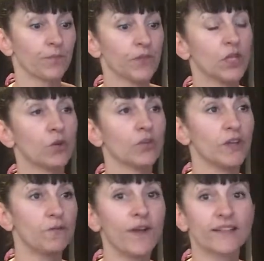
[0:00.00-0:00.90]
the
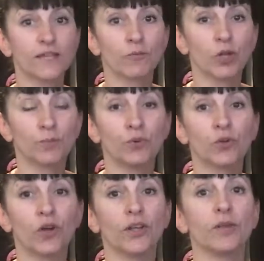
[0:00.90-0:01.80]
effects I'm going to
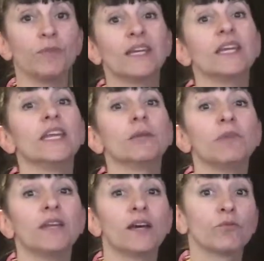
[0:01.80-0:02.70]
put on in the beginning
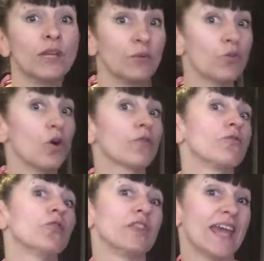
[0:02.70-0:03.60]
may not really work
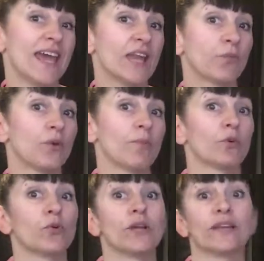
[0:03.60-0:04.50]
for the end where I'm
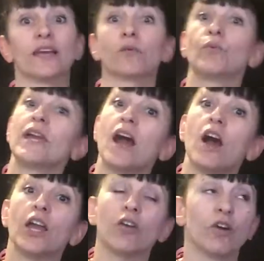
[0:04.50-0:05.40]
going way
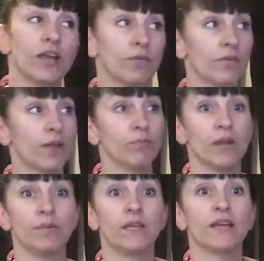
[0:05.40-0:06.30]
higher and
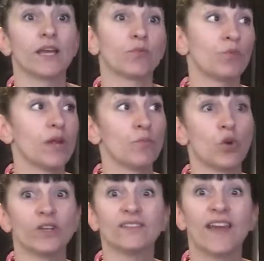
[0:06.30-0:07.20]
maybe way
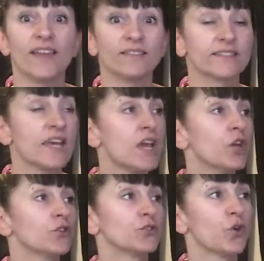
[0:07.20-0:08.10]
more intense.
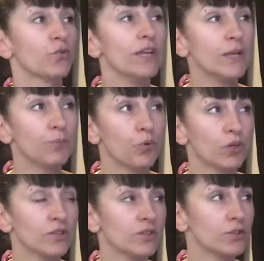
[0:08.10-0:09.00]
So really
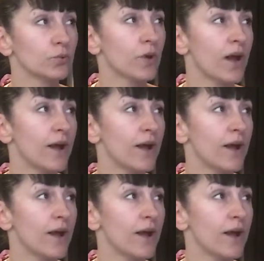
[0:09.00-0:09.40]
important to